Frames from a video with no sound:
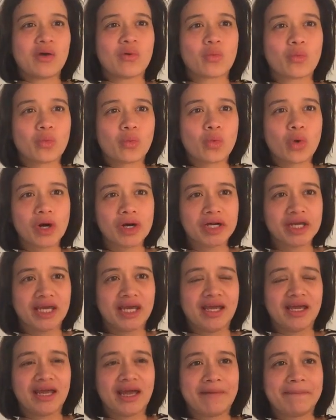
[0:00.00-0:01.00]

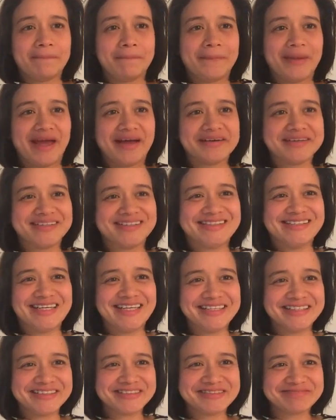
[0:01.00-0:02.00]
working and
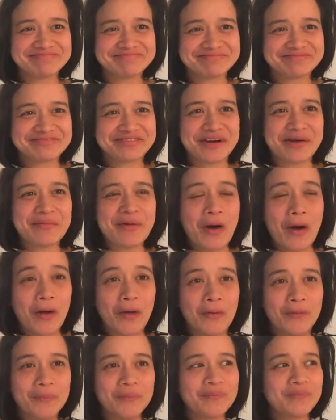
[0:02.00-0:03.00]
parenting from
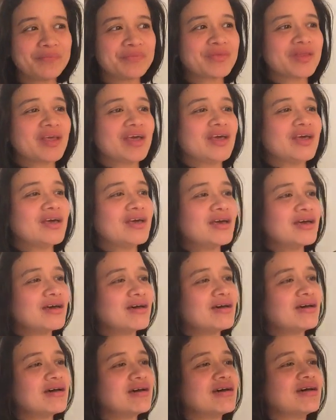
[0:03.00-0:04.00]
home.
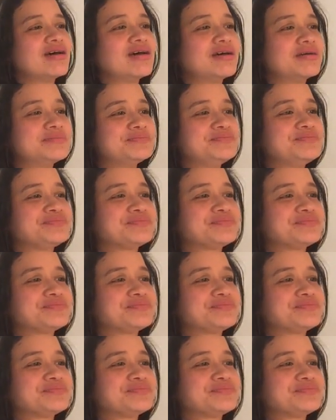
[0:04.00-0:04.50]
So